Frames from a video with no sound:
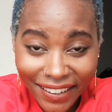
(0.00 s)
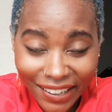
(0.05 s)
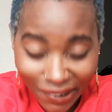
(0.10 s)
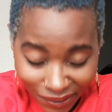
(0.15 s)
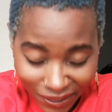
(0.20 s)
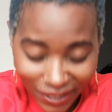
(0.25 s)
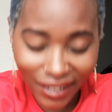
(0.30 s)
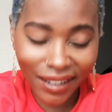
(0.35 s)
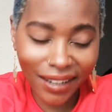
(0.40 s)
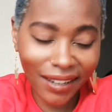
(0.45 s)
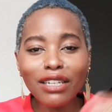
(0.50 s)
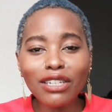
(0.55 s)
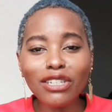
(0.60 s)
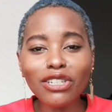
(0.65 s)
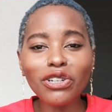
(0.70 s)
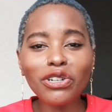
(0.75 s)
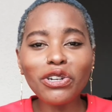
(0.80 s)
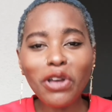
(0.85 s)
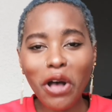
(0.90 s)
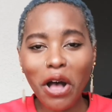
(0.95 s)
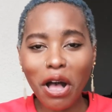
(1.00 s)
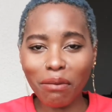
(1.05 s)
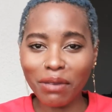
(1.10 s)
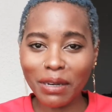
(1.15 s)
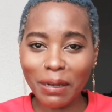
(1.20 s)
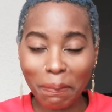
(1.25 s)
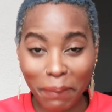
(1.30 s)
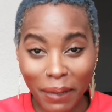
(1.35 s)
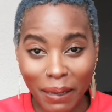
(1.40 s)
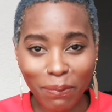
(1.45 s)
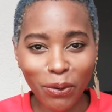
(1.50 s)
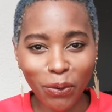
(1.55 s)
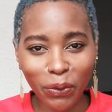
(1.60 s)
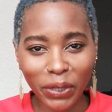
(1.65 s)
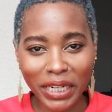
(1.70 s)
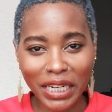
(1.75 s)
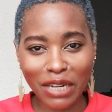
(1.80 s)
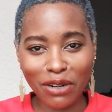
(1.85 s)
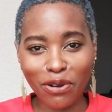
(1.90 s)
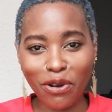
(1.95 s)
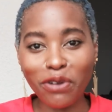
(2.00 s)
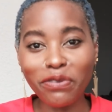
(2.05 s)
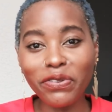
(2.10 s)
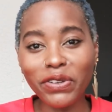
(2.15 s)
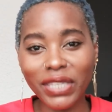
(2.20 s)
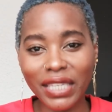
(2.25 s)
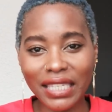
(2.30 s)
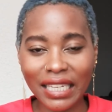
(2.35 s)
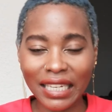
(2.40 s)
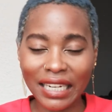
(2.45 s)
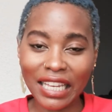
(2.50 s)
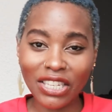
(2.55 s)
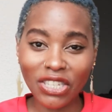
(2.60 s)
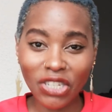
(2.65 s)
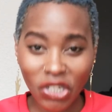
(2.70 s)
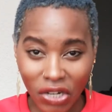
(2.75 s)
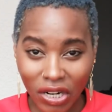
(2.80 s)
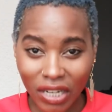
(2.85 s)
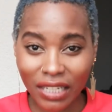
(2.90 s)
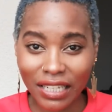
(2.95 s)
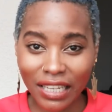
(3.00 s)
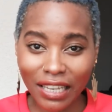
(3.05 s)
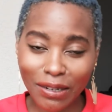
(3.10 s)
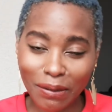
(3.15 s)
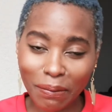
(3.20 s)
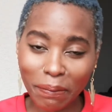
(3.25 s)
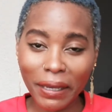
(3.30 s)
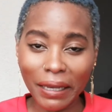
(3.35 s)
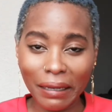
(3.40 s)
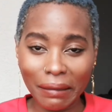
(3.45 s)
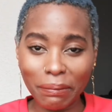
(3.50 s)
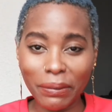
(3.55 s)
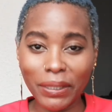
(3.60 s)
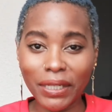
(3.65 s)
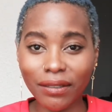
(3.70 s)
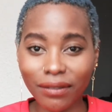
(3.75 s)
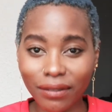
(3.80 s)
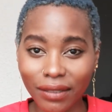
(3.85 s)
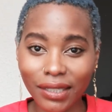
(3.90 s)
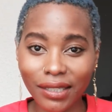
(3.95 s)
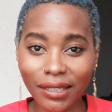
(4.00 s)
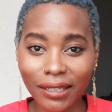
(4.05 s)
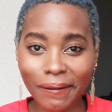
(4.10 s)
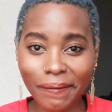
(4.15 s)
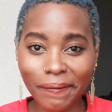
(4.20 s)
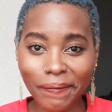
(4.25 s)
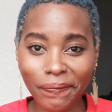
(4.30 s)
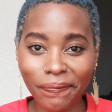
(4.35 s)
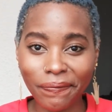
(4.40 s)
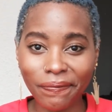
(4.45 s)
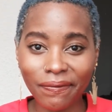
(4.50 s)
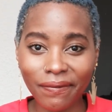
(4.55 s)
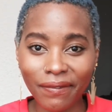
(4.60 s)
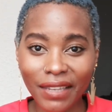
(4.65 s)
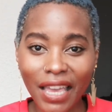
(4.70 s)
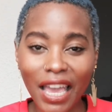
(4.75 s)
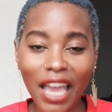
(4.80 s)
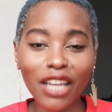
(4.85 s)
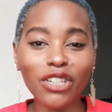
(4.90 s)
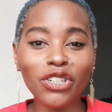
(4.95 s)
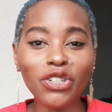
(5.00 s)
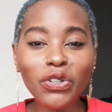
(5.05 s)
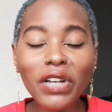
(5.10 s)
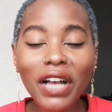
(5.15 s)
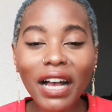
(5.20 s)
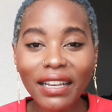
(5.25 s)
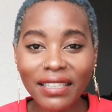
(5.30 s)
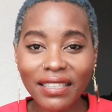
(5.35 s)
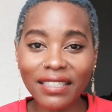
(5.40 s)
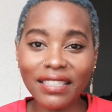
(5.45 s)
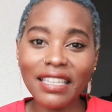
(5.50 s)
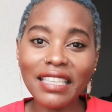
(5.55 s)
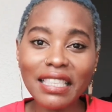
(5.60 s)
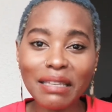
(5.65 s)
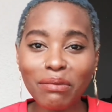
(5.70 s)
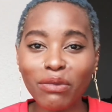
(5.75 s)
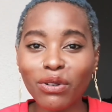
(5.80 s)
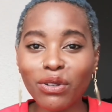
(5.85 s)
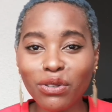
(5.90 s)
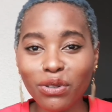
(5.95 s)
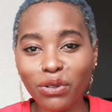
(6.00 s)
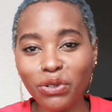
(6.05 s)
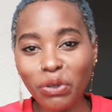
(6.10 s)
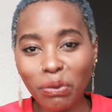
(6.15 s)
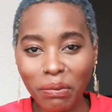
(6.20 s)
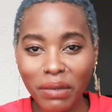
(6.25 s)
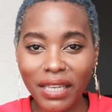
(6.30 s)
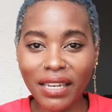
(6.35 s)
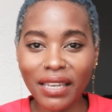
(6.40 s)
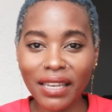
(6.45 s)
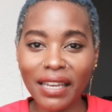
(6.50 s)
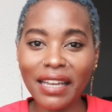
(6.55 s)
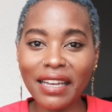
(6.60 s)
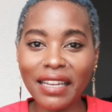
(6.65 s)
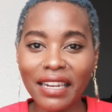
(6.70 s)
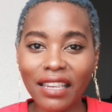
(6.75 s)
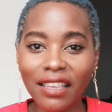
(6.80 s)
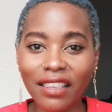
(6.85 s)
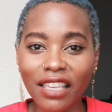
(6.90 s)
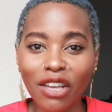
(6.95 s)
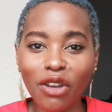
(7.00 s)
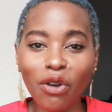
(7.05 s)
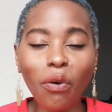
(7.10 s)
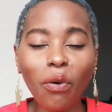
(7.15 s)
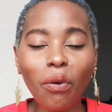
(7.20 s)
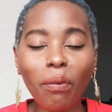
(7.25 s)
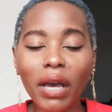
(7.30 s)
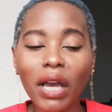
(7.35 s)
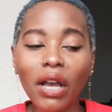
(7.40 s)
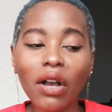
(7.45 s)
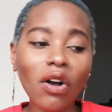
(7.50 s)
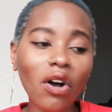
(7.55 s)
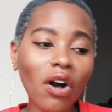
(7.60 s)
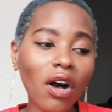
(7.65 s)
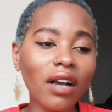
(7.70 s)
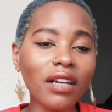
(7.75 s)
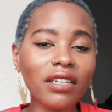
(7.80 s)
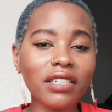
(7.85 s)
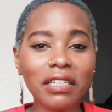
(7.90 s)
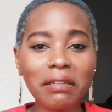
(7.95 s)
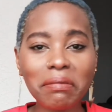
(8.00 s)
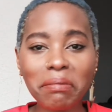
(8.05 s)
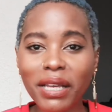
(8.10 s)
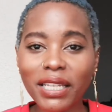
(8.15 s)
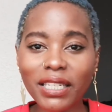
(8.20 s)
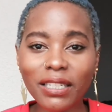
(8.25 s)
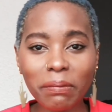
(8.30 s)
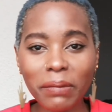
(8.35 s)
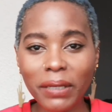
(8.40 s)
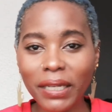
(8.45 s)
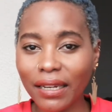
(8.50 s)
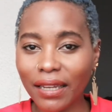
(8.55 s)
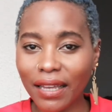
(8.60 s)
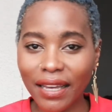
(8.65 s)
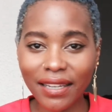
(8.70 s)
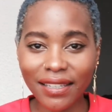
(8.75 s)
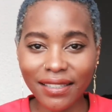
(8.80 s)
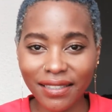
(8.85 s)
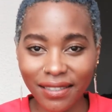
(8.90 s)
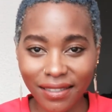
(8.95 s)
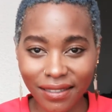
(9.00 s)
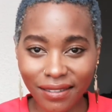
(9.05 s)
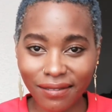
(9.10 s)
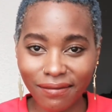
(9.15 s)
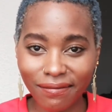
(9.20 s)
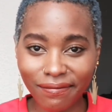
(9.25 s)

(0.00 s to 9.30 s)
Okay. Do you know how many people work in offices that are struggling to pay bills? And you guys see them on social media and think, oh my gosh, it must be nice.